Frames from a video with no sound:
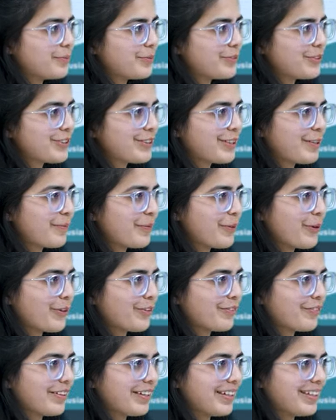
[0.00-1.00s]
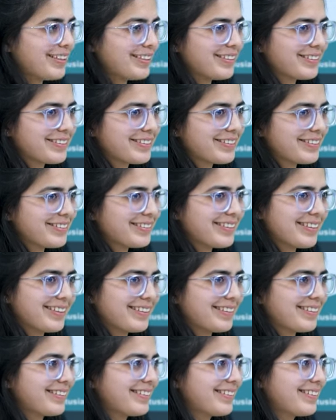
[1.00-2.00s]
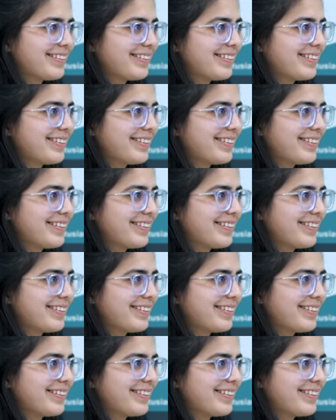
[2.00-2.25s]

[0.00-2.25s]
Sir, I'm not very certain.